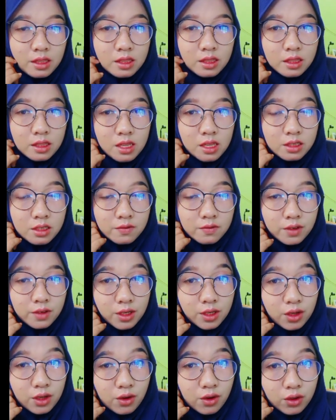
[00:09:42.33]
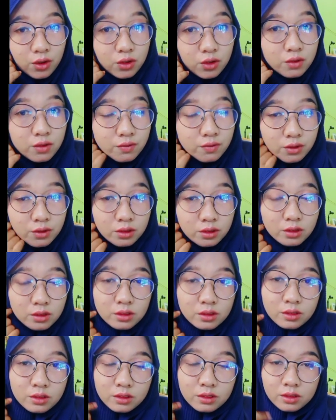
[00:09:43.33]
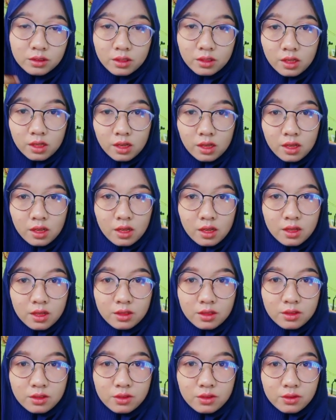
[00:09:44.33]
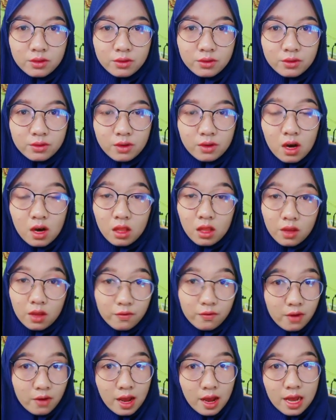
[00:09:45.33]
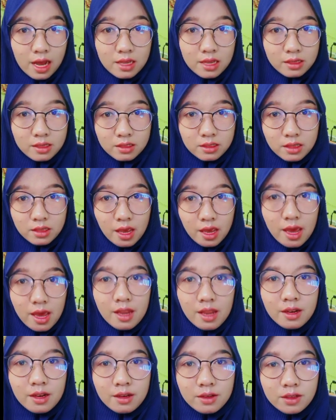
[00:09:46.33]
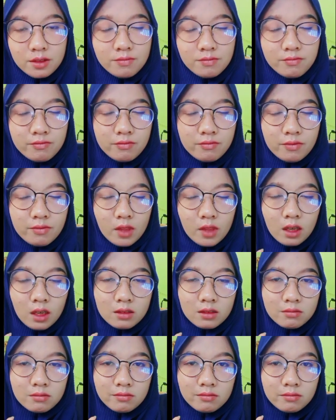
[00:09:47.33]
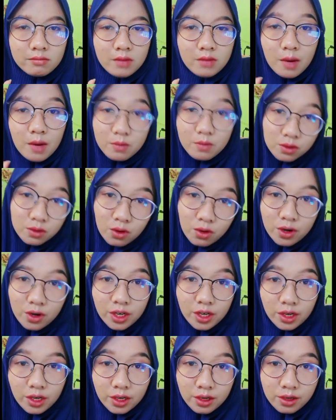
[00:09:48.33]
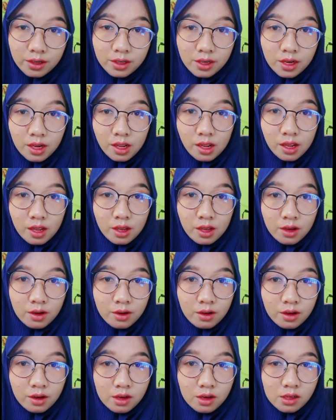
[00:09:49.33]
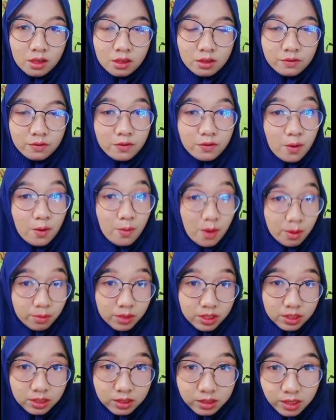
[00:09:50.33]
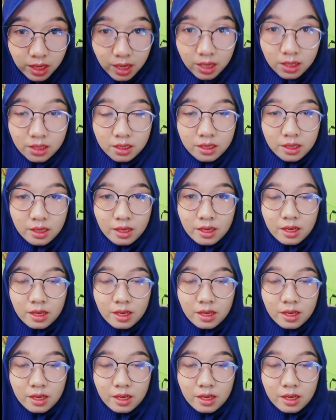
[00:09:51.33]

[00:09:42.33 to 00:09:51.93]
this video useful to all of us, and I'm sorry for my mistake.